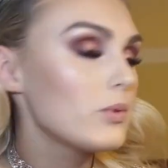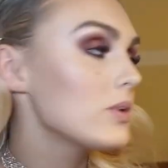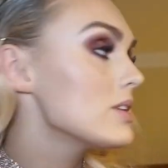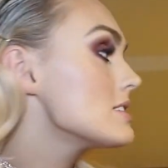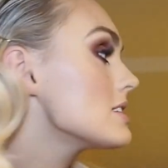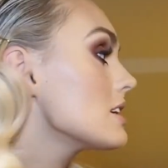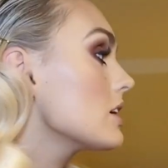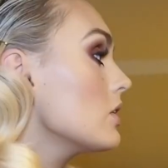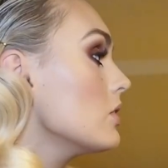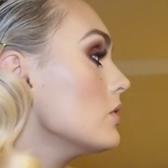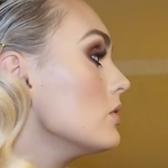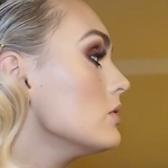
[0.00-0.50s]
What is
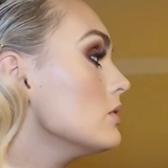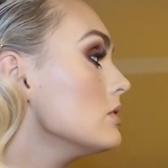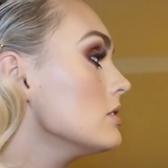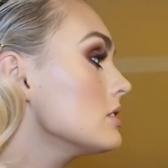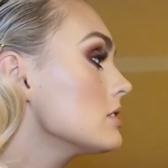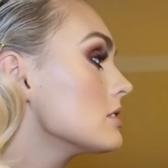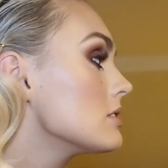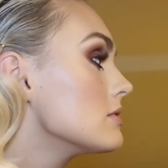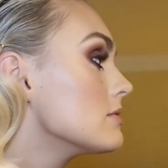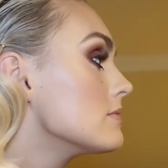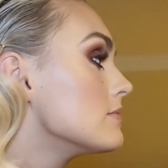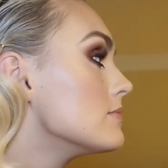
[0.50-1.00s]
it
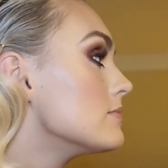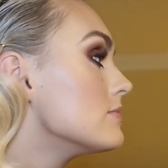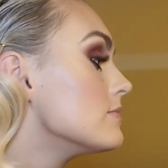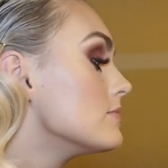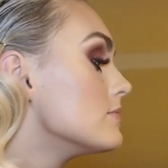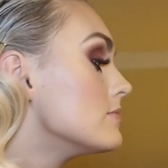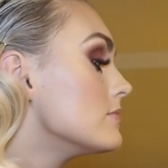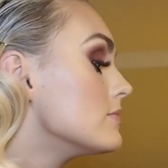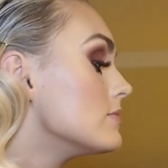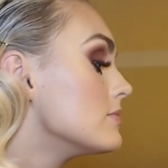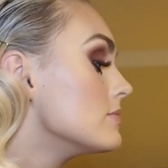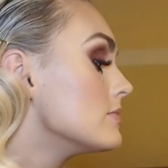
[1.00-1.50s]
called?
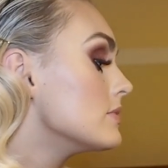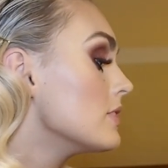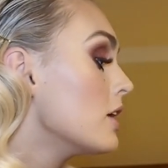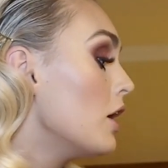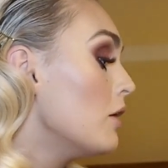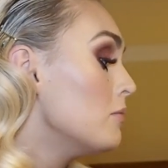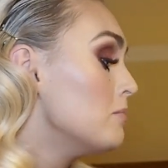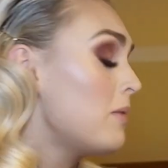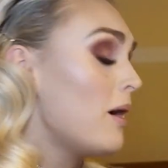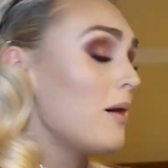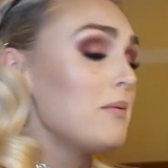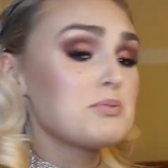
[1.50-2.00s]

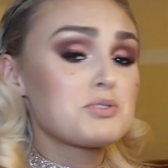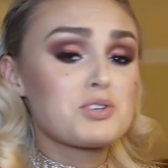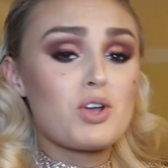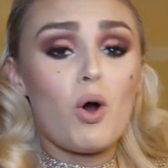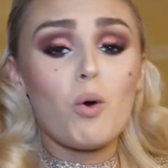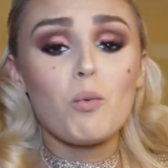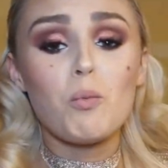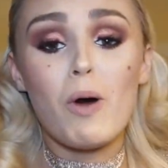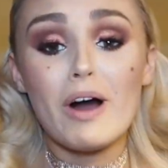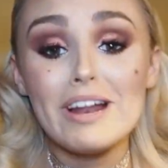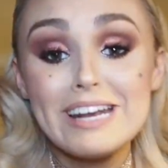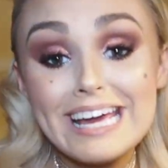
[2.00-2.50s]
Mum's
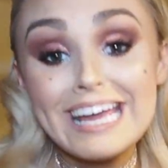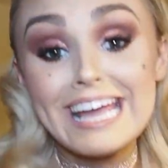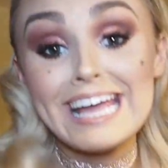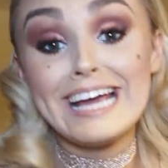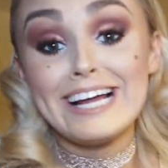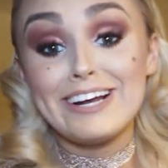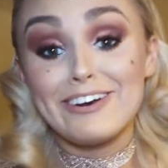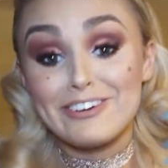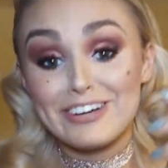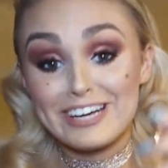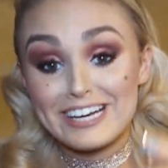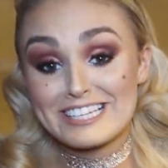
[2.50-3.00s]
got one
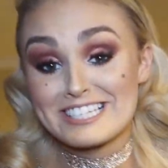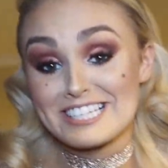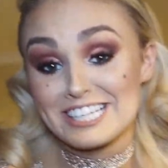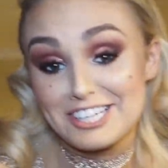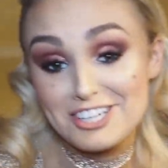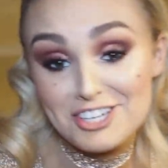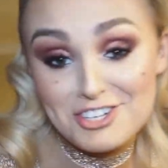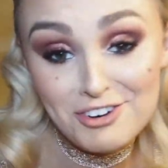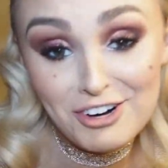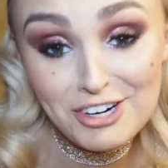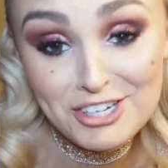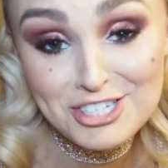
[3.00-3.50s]
heel on and it's
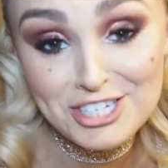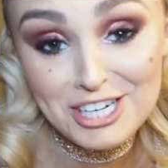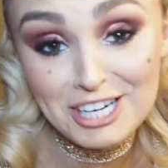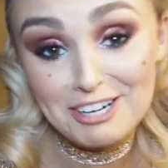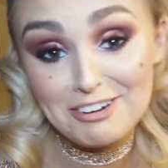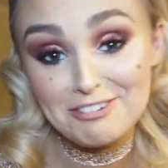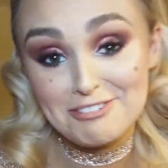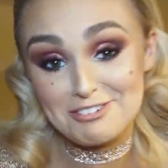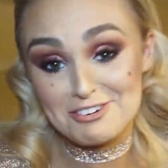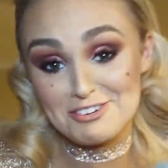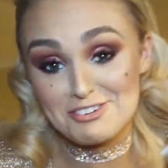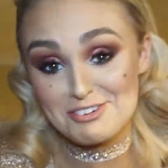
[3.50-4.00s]
like trudging
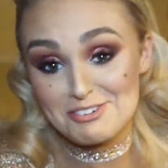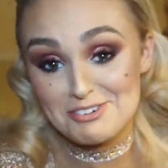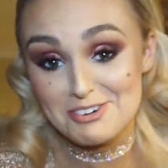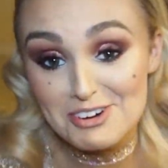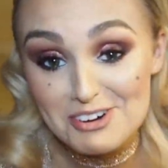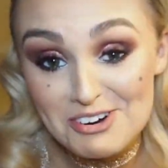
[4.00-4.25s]
through.